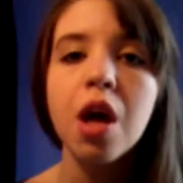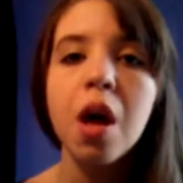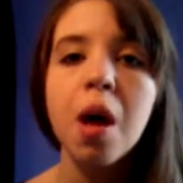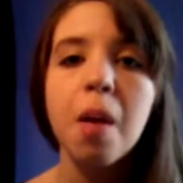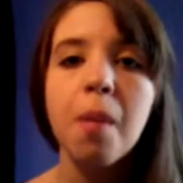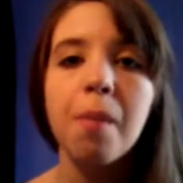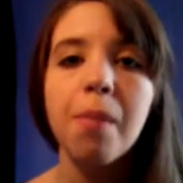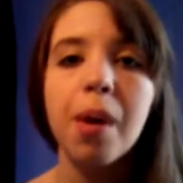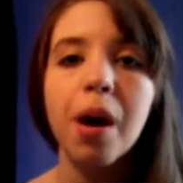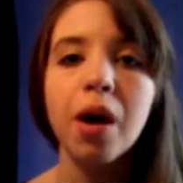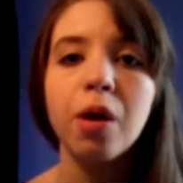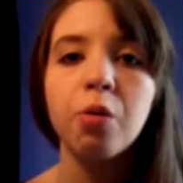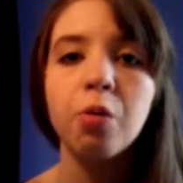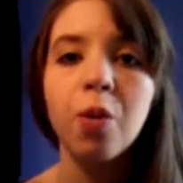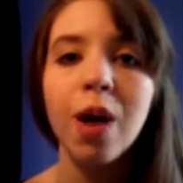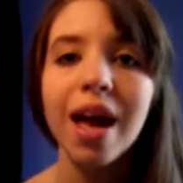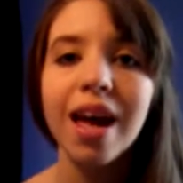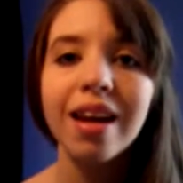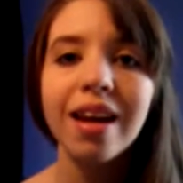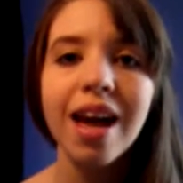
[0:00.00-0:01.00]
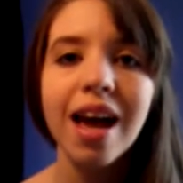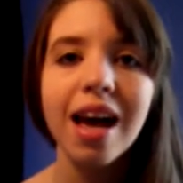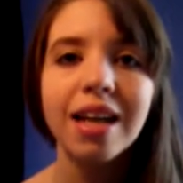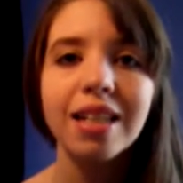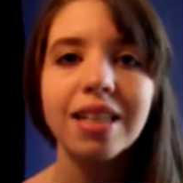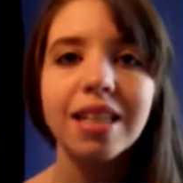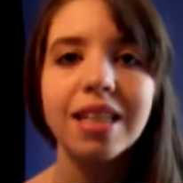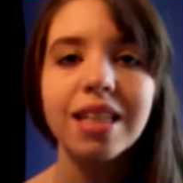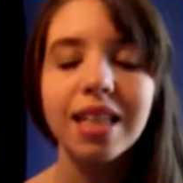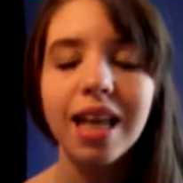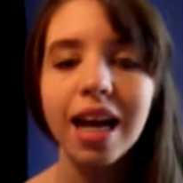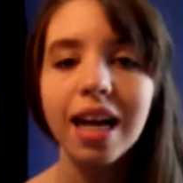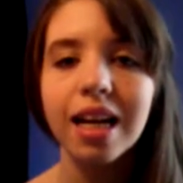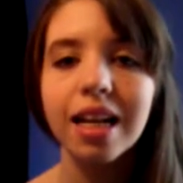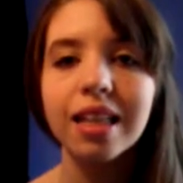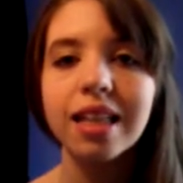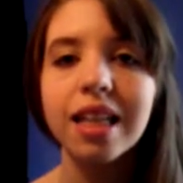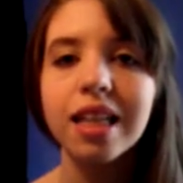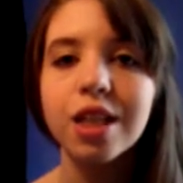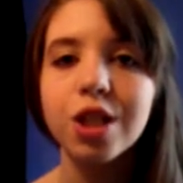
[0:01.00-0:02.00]
but Ren has decided
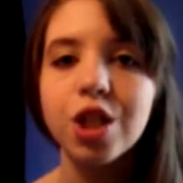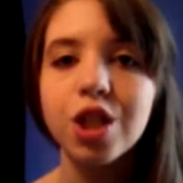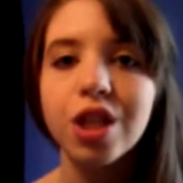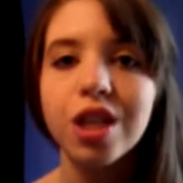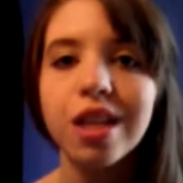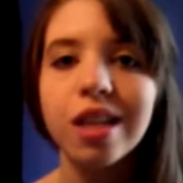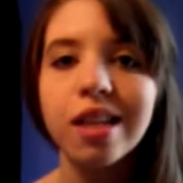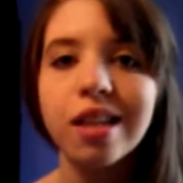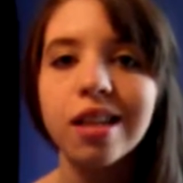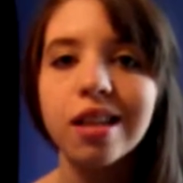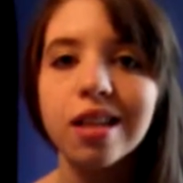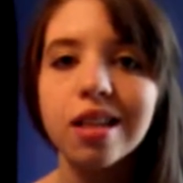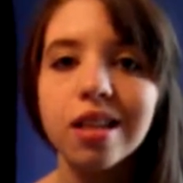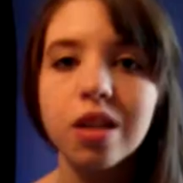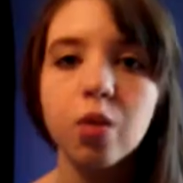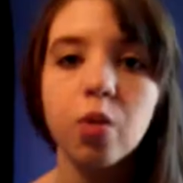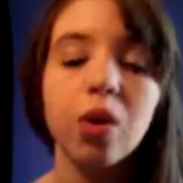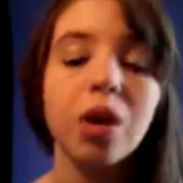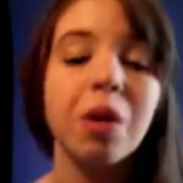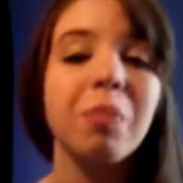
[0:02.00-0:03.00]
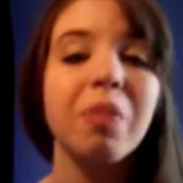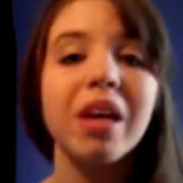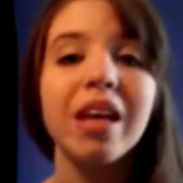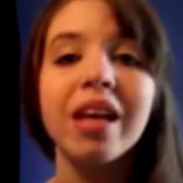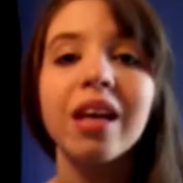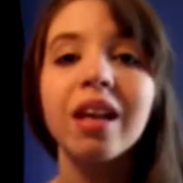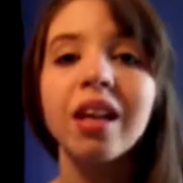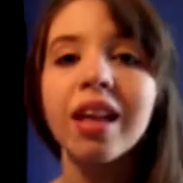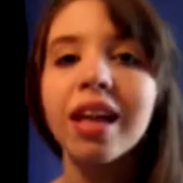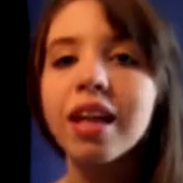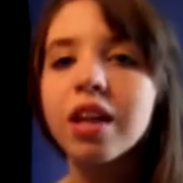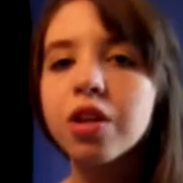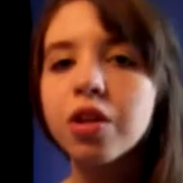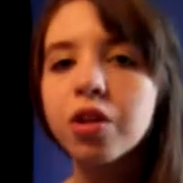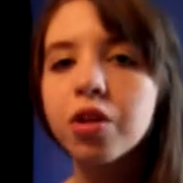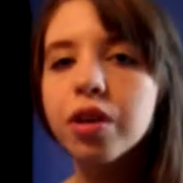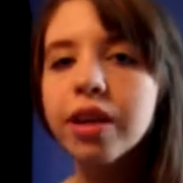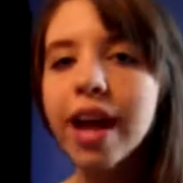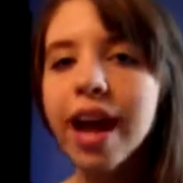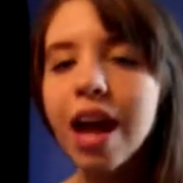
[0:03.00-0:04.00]
that she doesn't want to be linked to
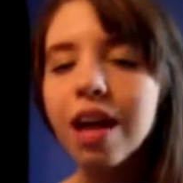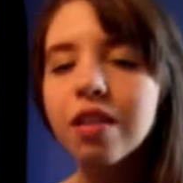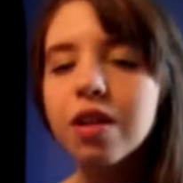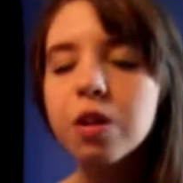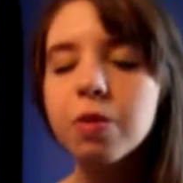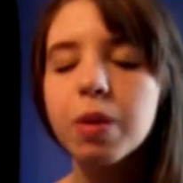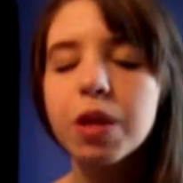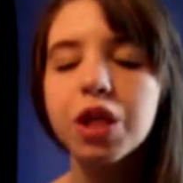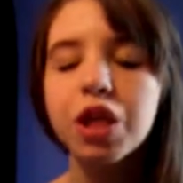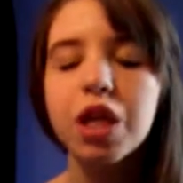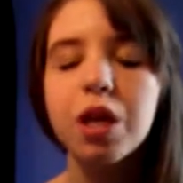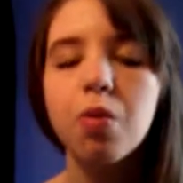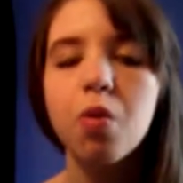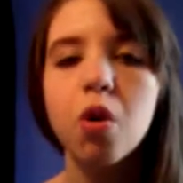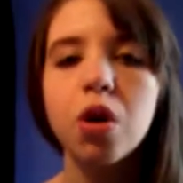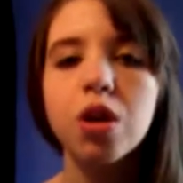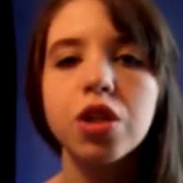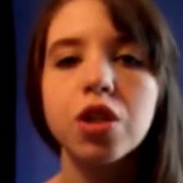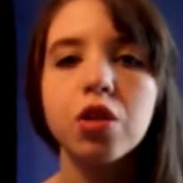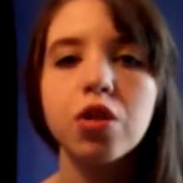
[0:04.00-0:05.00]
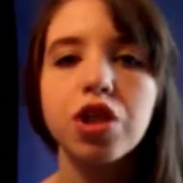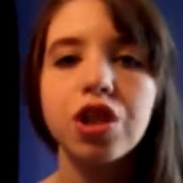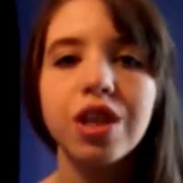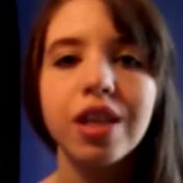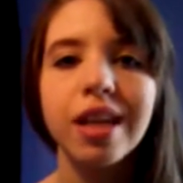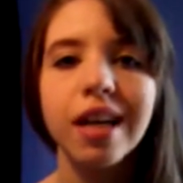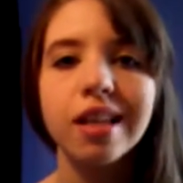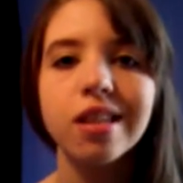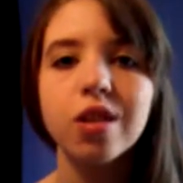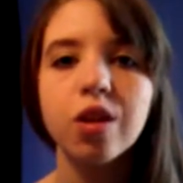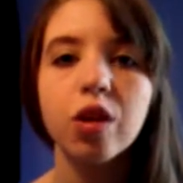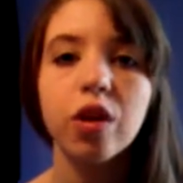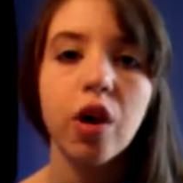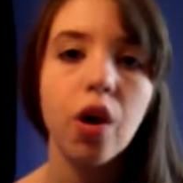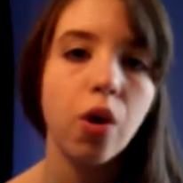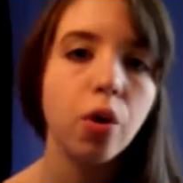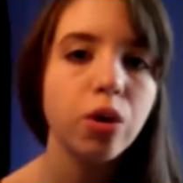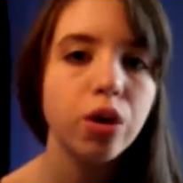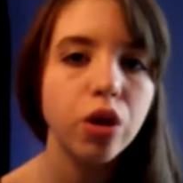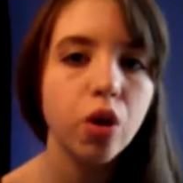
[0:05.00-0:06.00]
Kath as much anymore, so she gets her
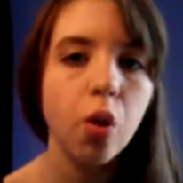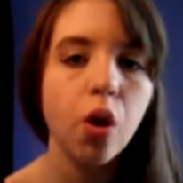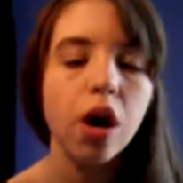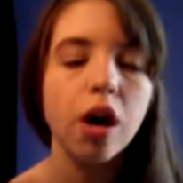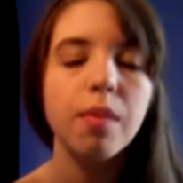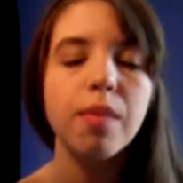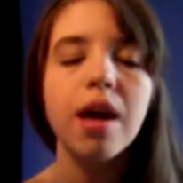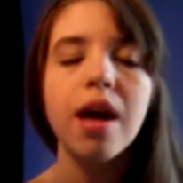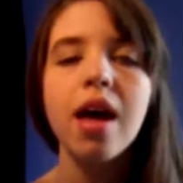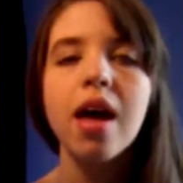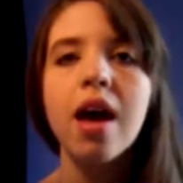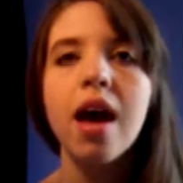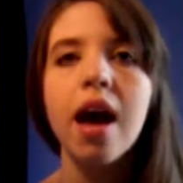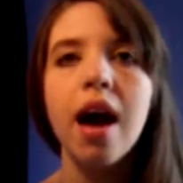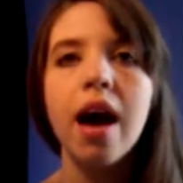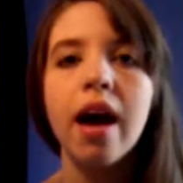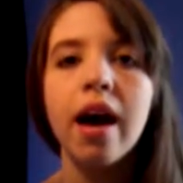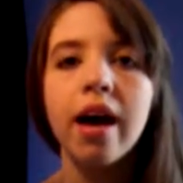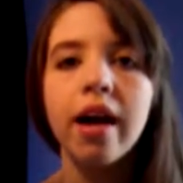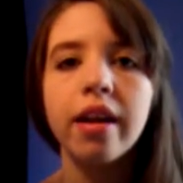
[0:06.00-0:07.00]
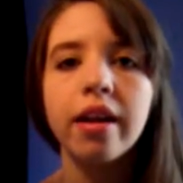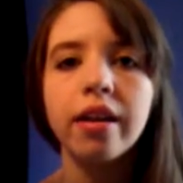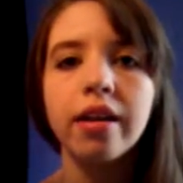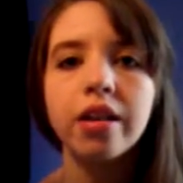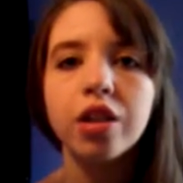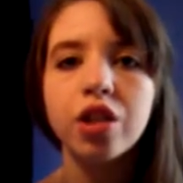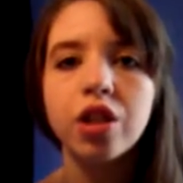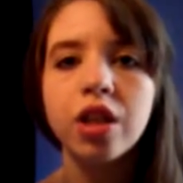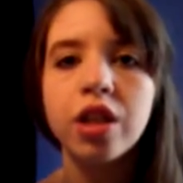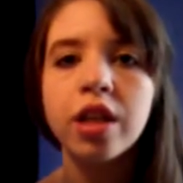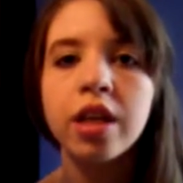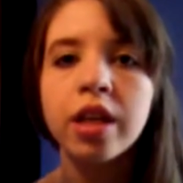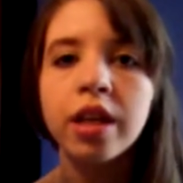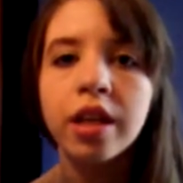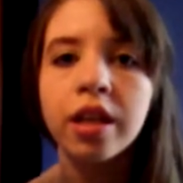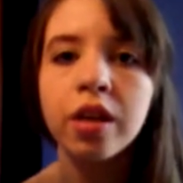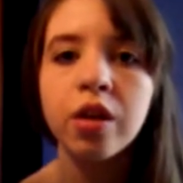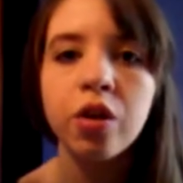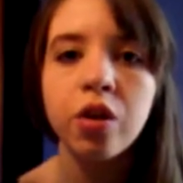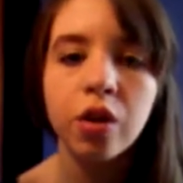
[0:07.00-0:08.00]
own dorm and she
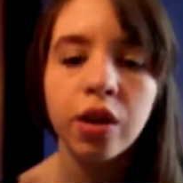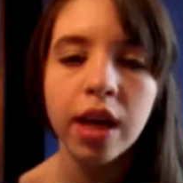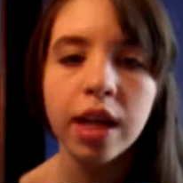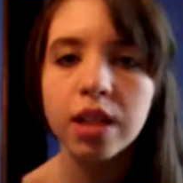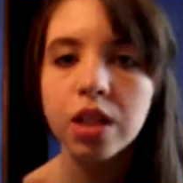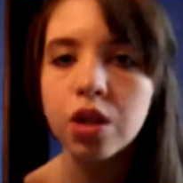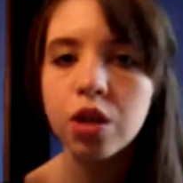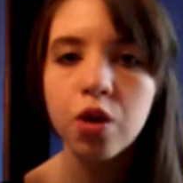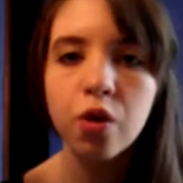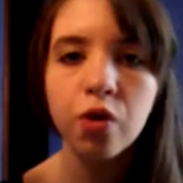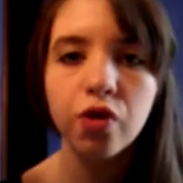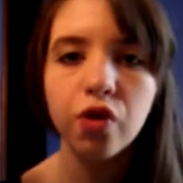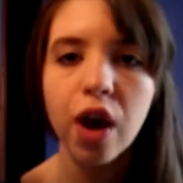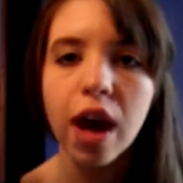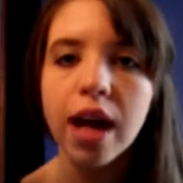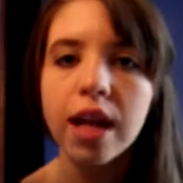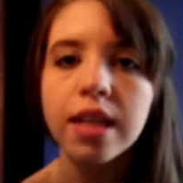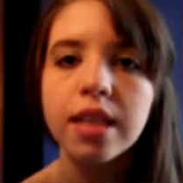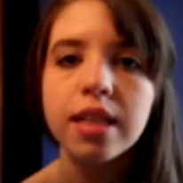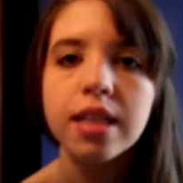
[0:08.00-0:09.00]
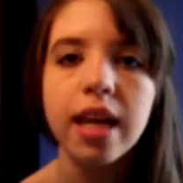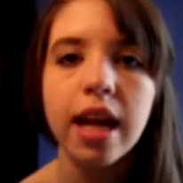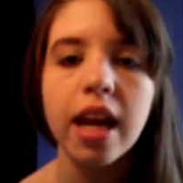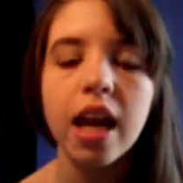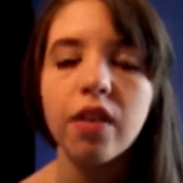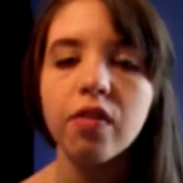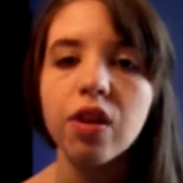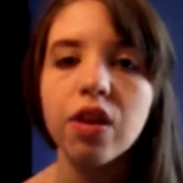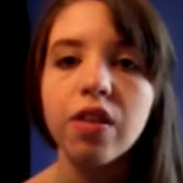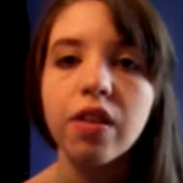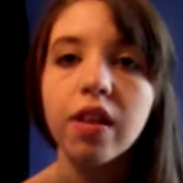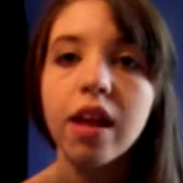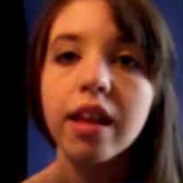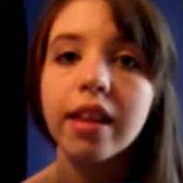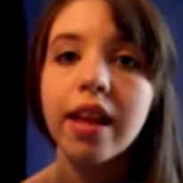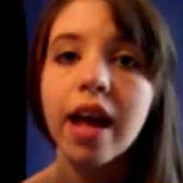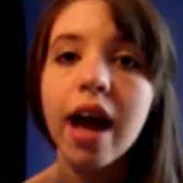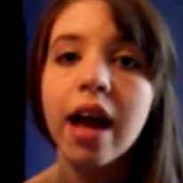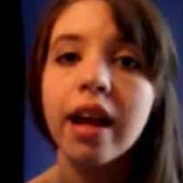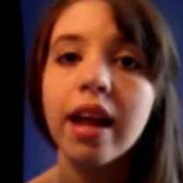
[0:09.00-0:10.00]
gets new friends and everything like
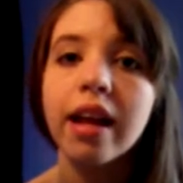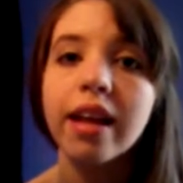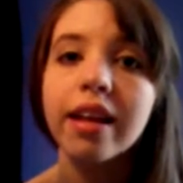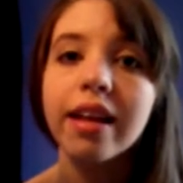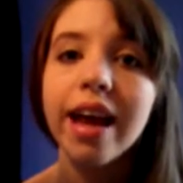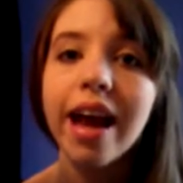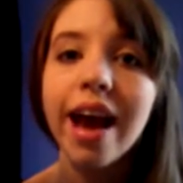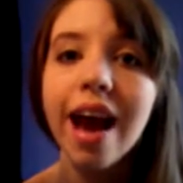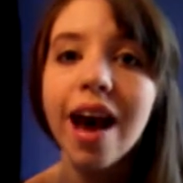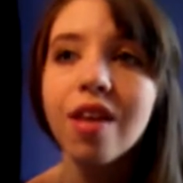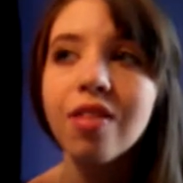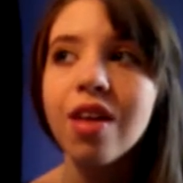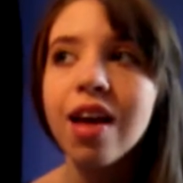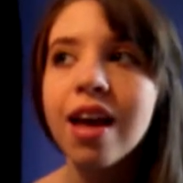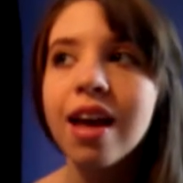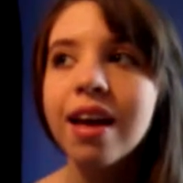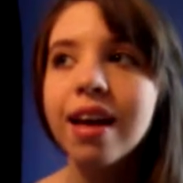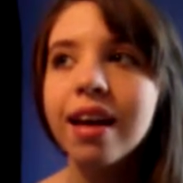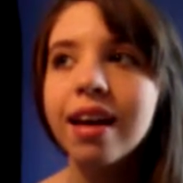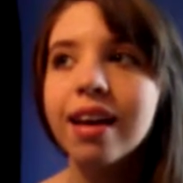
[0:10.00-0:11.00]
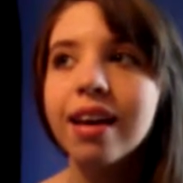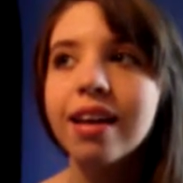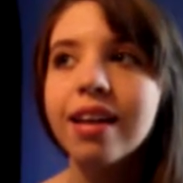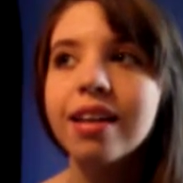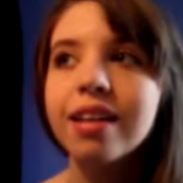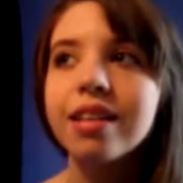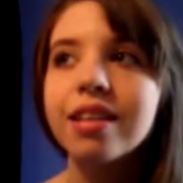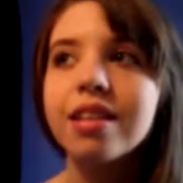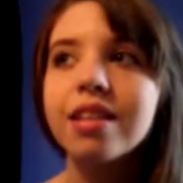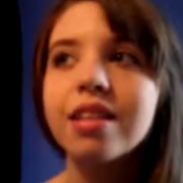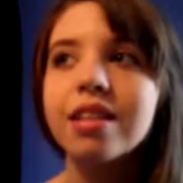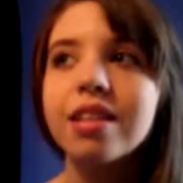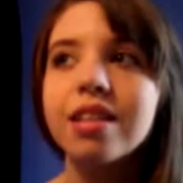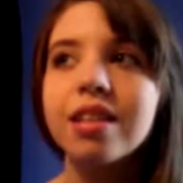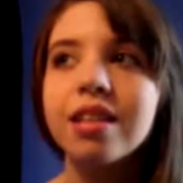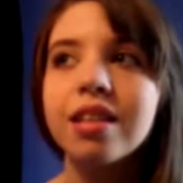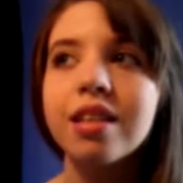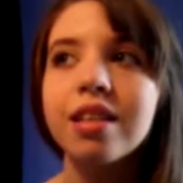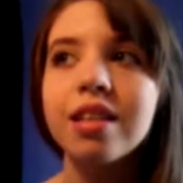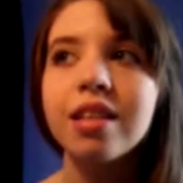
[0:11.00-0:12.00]
that, and Kath is
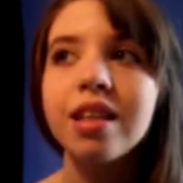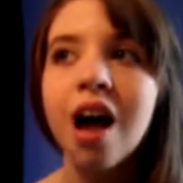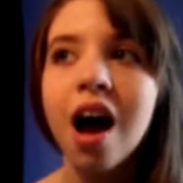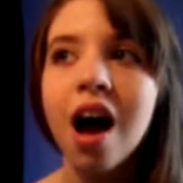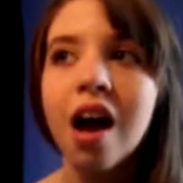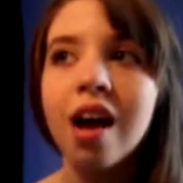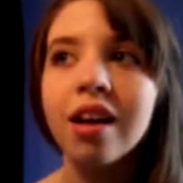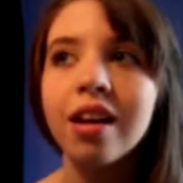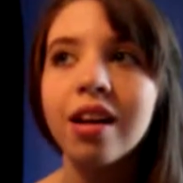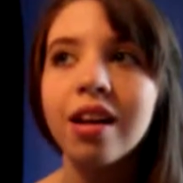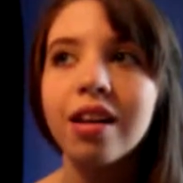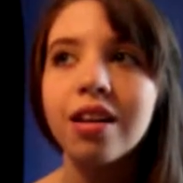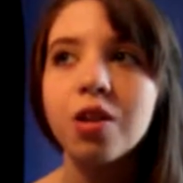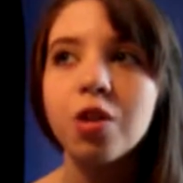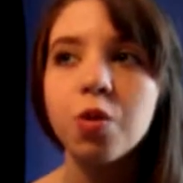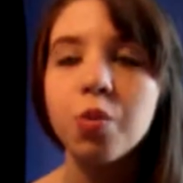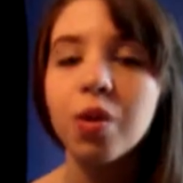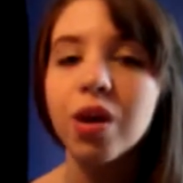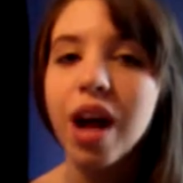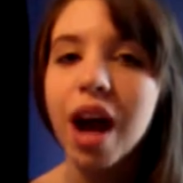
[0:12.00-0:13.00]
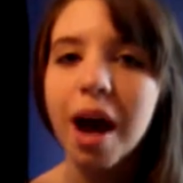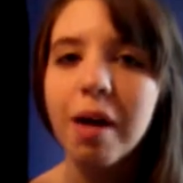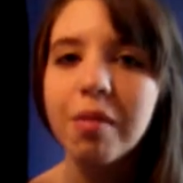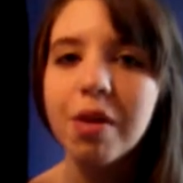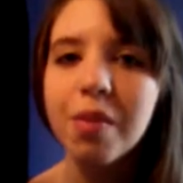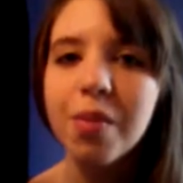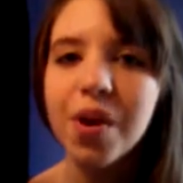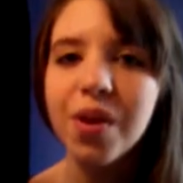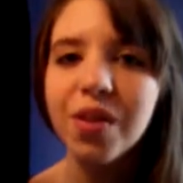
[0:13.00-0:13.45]
not super happy about